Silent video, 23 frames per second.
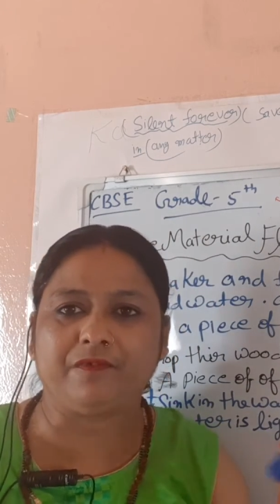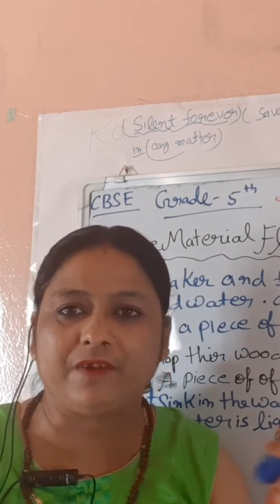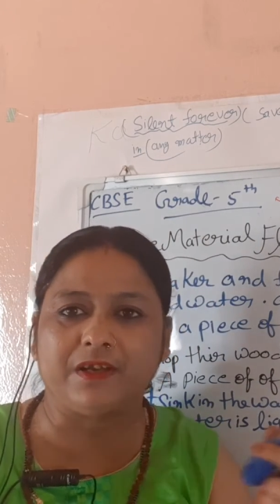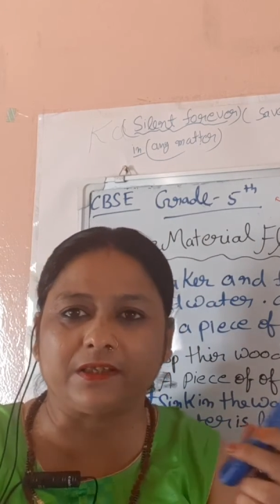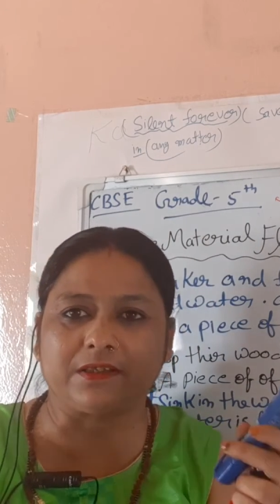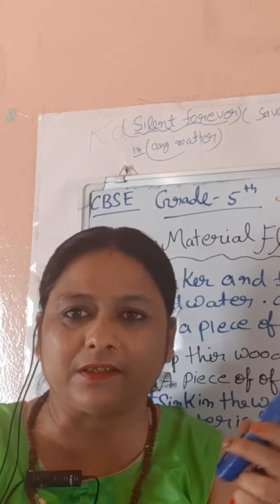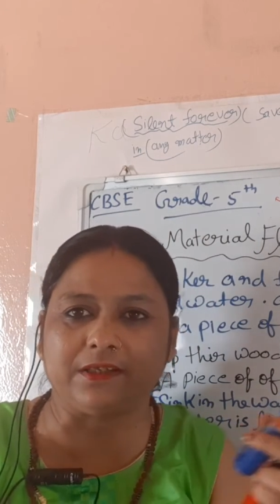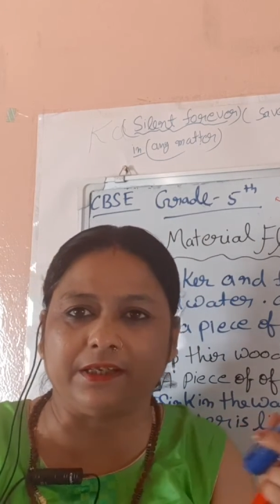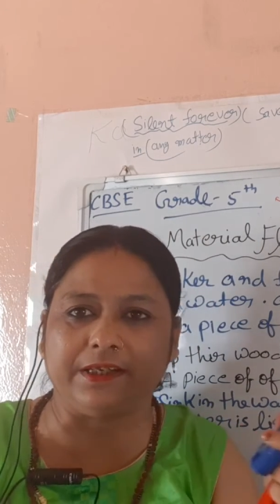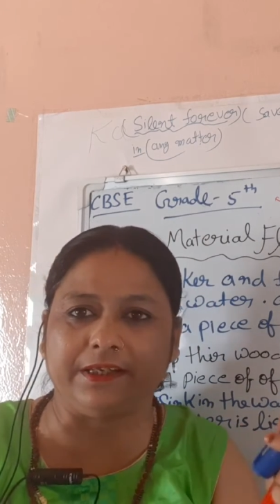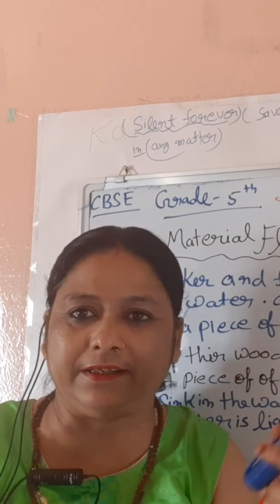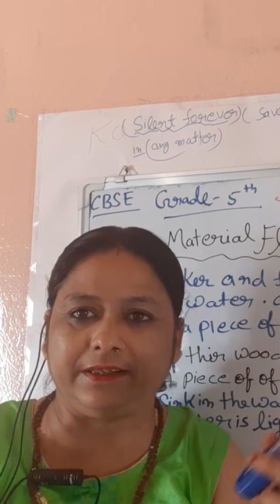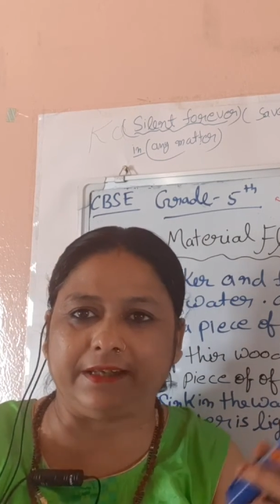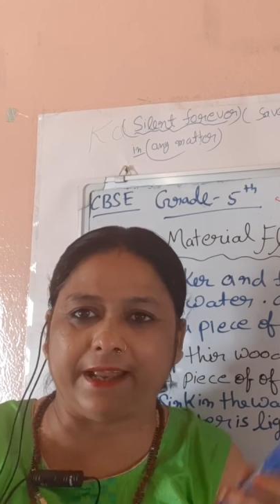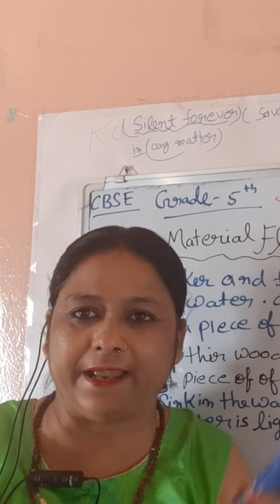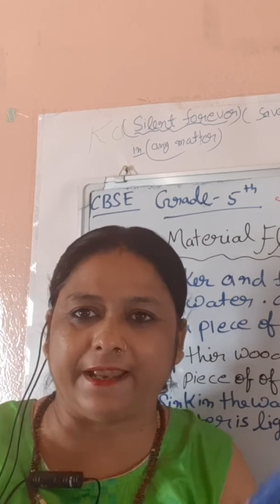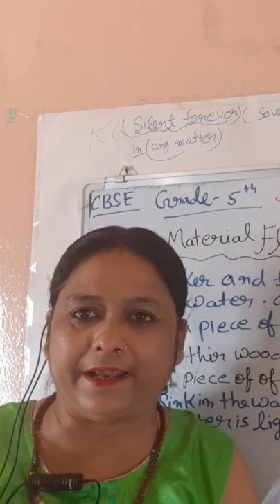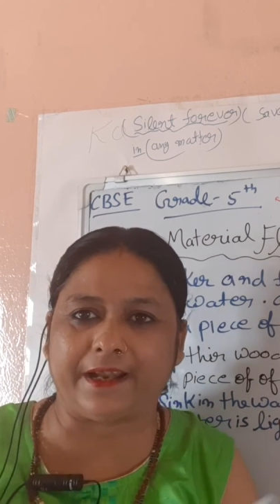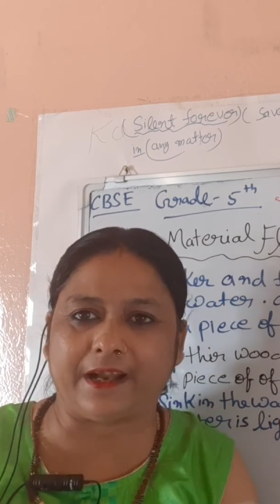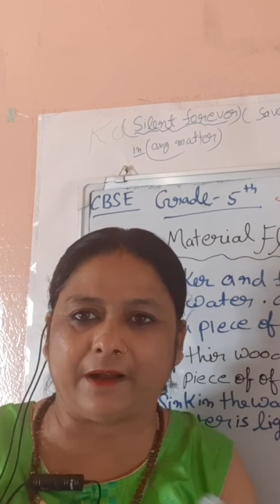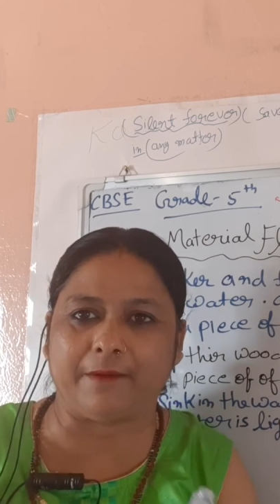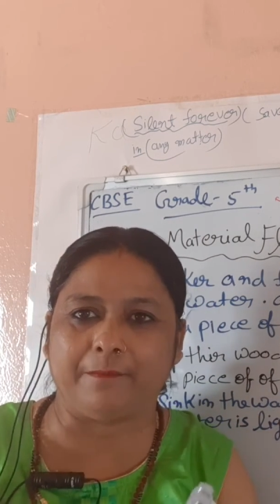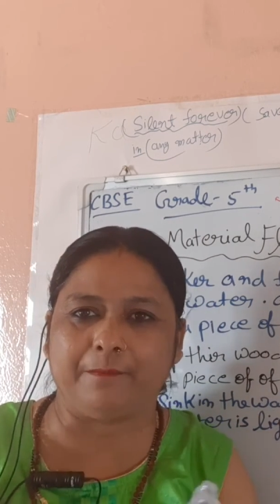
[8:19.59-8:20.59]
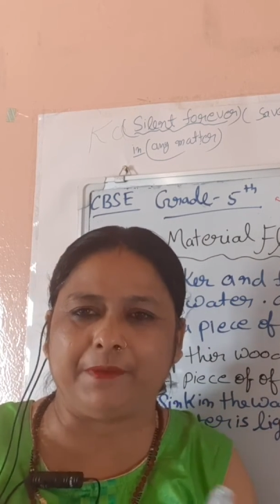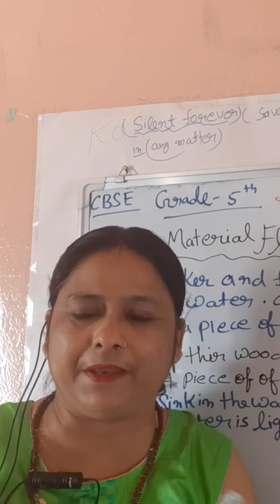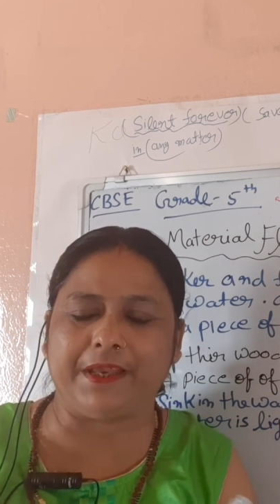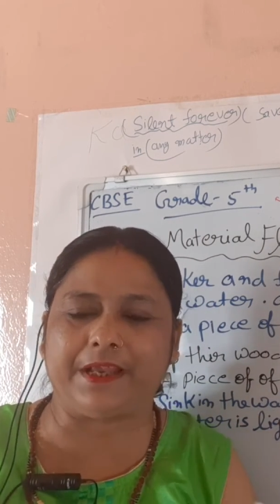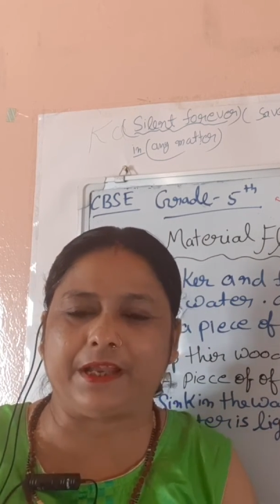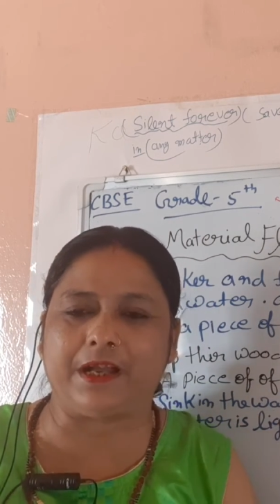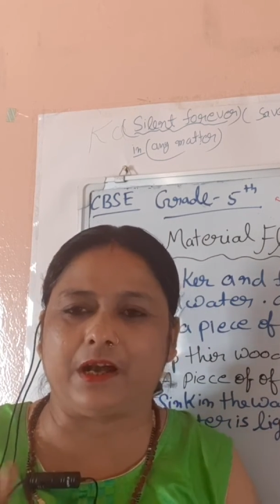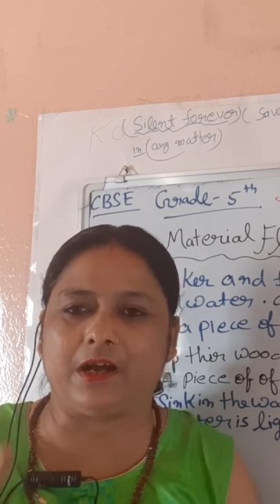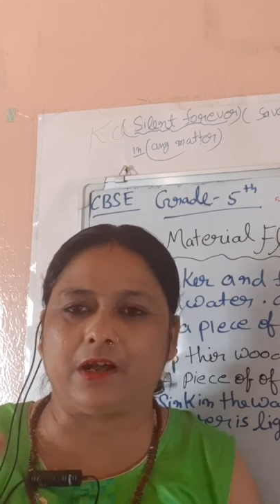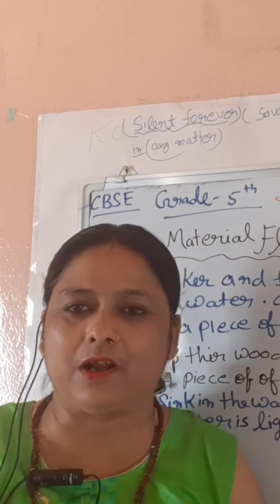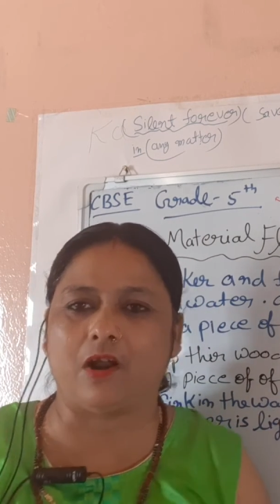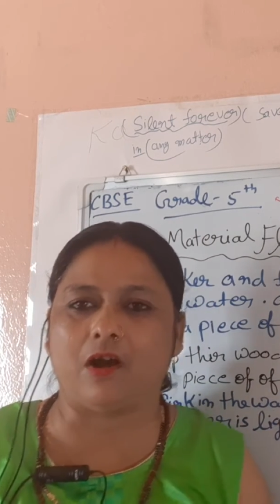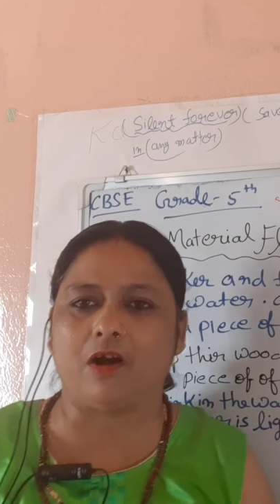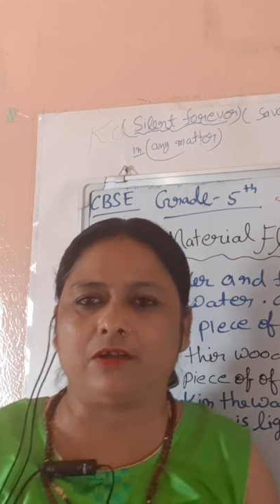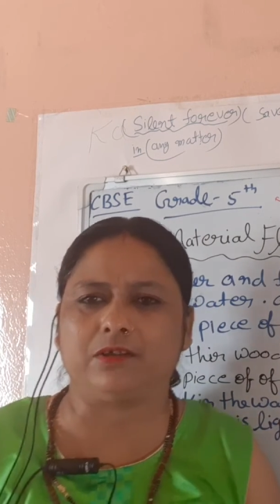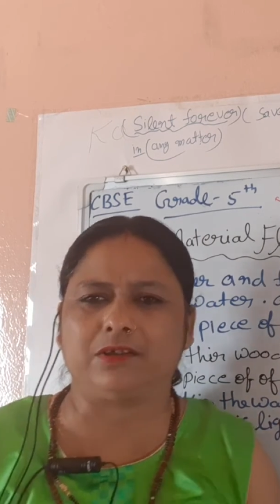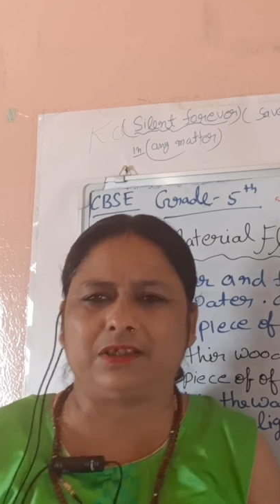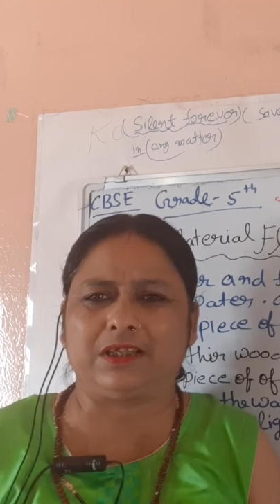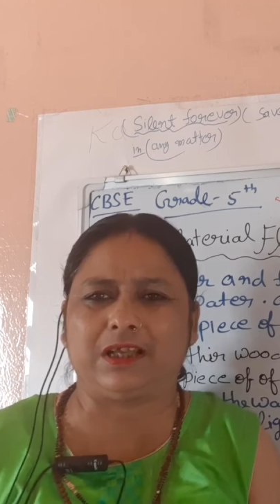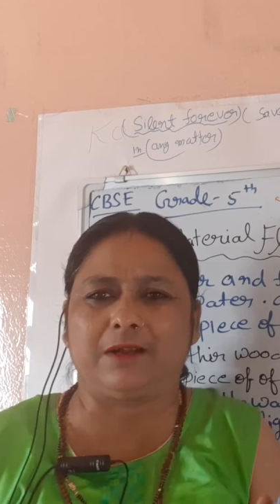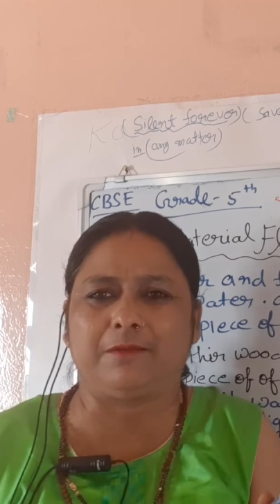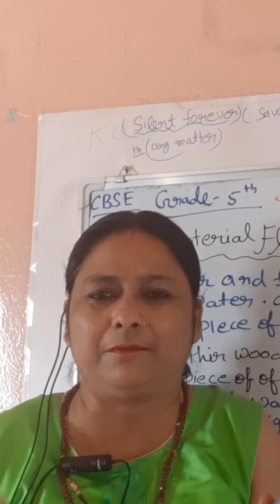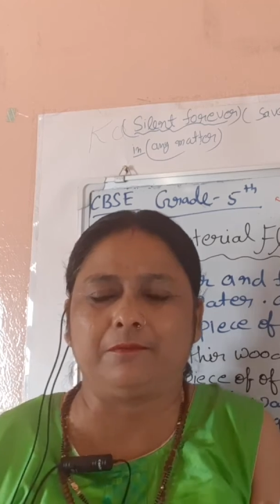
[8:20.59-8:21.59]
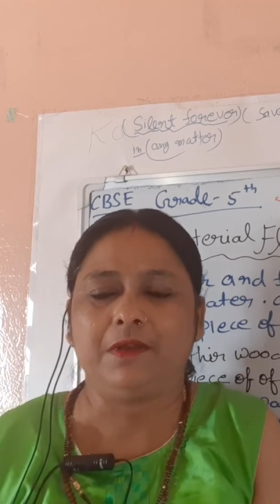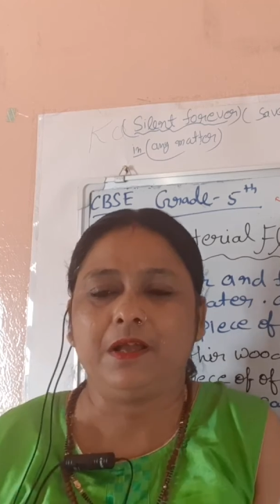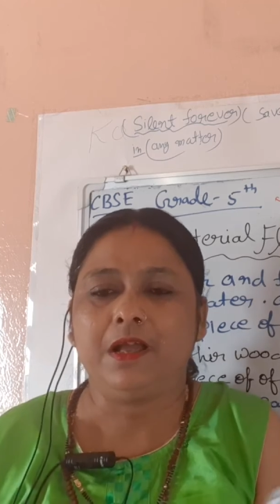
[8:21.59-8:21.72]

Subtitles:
Firstly, take a beaker or some